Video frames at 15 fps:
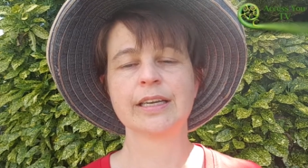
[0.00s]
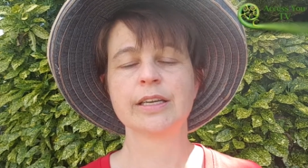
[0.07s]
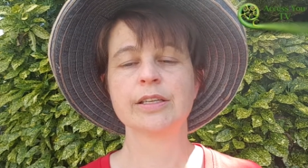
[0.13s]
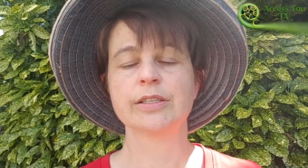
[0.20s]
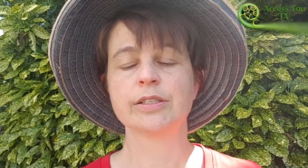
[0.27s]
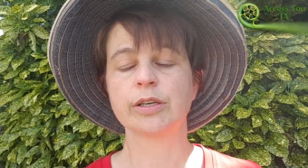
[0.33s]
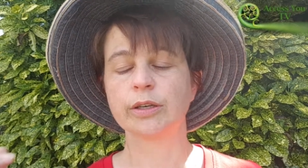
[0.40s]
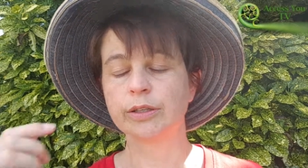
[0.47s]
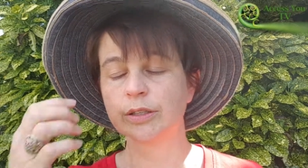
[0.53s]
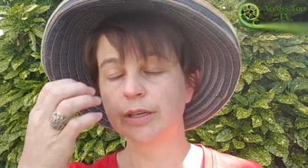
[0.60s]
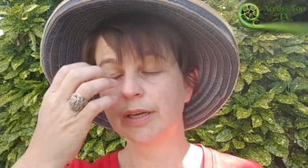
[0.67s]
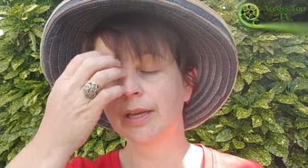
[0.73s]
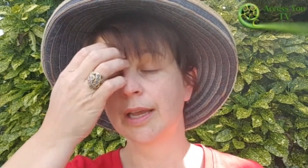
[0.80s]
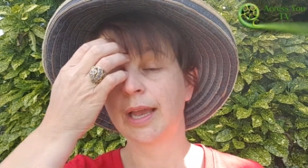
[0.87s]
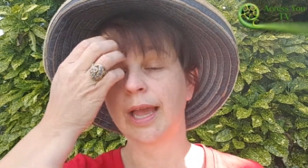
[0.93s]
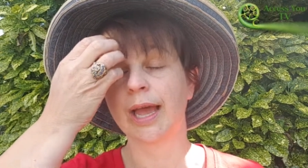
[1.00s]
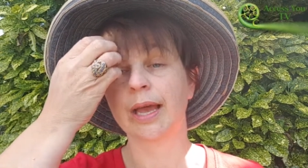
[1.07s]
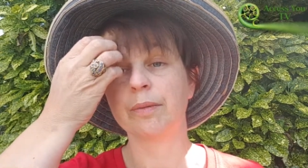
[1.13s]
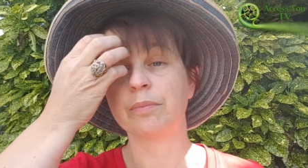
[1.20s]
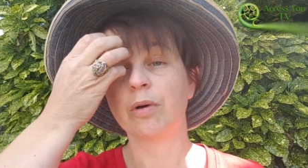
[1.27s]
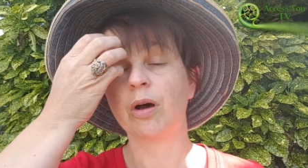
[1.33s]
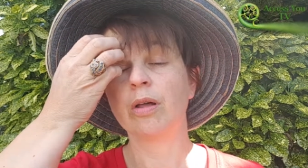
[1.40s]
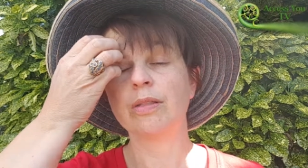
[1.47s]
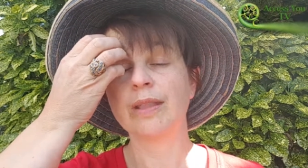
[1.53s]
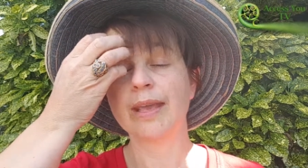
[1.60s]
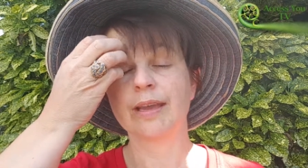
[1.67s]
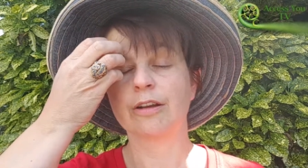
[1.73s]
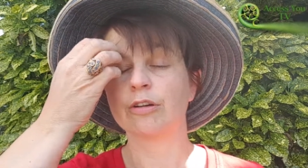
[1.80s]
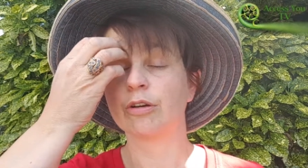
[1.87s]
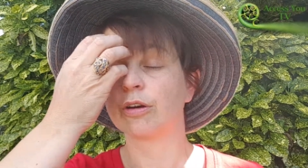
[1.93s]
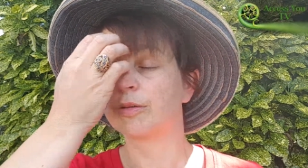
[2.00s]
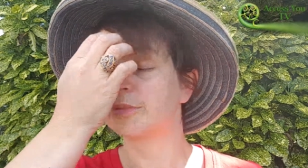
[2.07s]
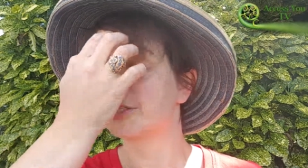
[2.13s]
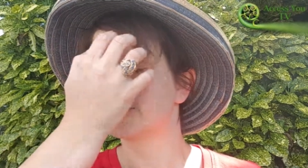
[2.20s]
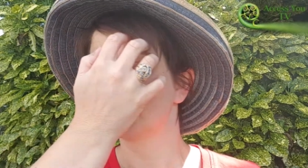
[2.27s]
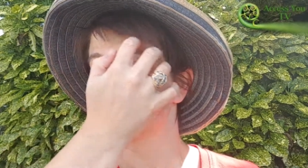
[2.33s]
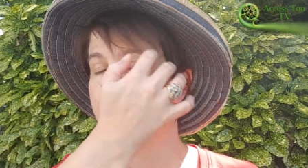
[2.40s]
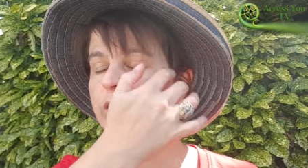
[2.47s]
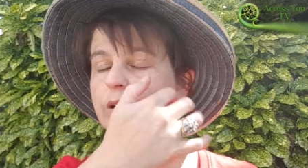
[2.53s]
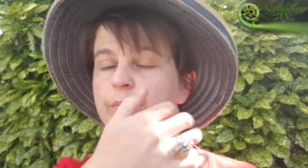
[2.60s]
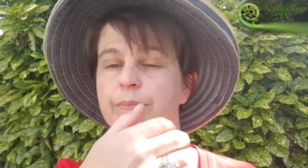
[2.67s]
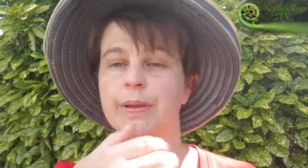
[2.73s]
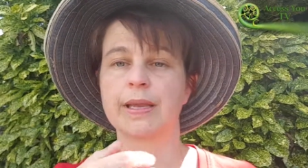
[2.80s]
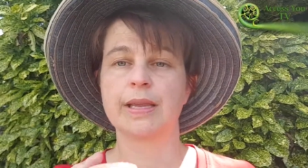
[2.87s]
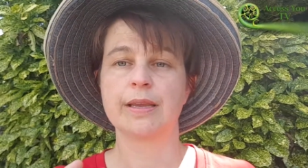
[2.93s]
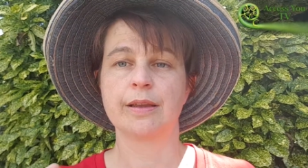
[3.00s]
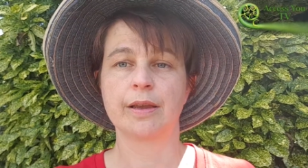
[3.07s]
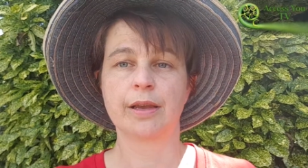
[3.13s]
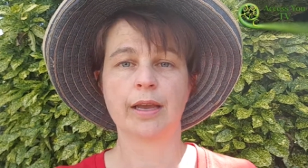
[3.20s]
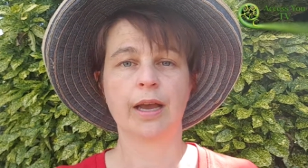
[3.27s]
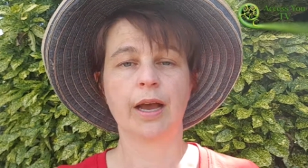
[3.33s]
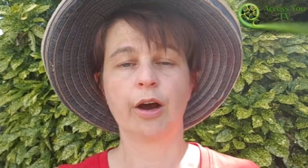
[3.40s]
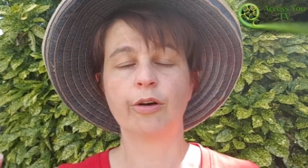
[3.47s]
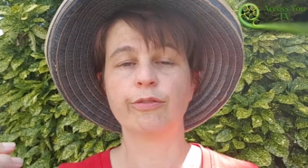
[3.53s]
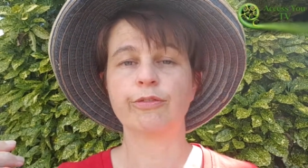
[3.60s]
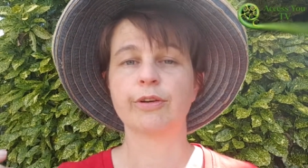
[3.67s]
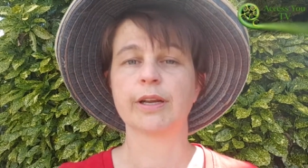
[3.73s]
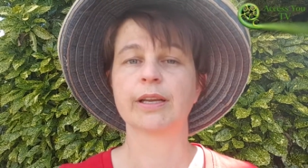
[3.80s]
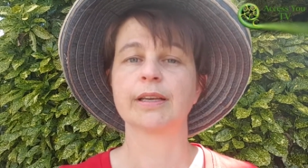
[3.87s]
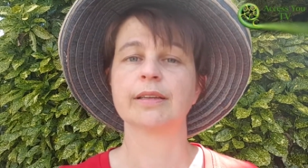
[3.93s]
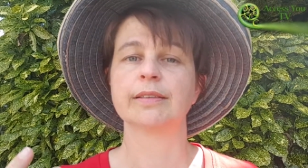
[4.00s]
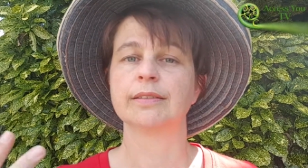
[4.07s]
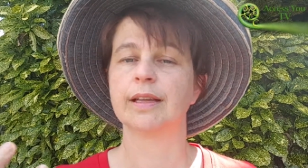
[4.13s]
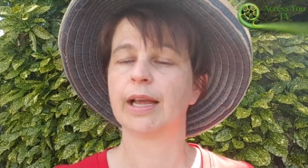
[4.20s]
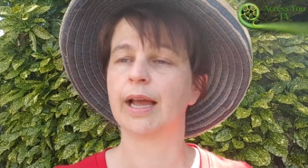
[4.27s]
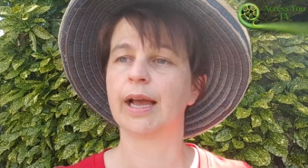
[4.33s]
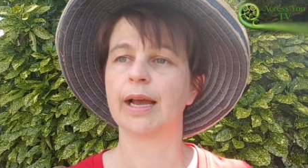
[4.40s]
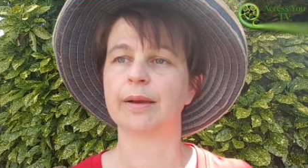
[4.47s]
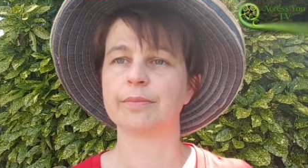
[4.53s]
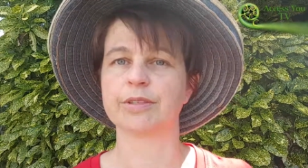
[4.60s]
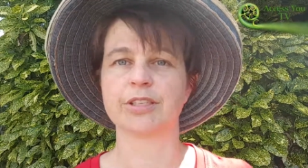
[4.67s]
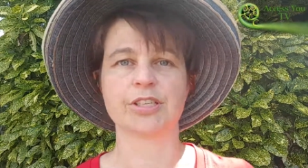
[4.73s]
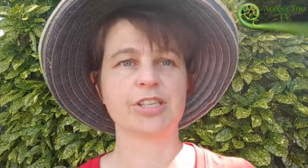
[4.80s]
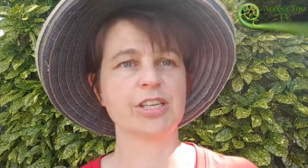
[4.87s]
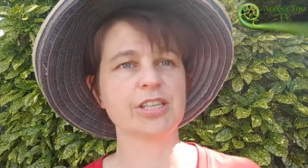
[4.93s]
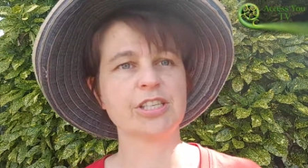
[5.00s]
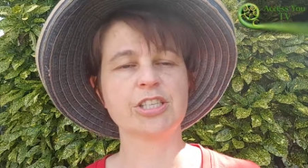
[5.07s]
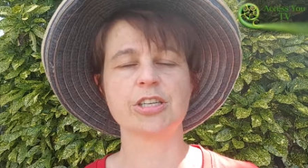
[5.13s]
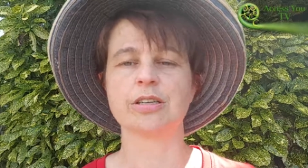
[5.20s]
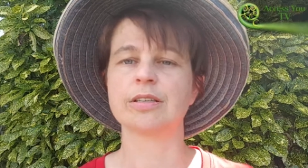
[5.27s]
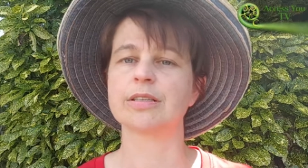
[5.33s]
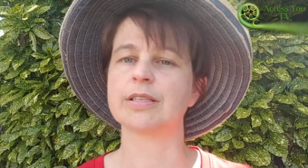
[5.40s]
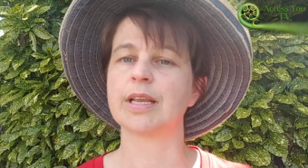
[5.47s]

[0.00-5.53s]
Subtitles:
So on that group, she's going to be offering suggestions.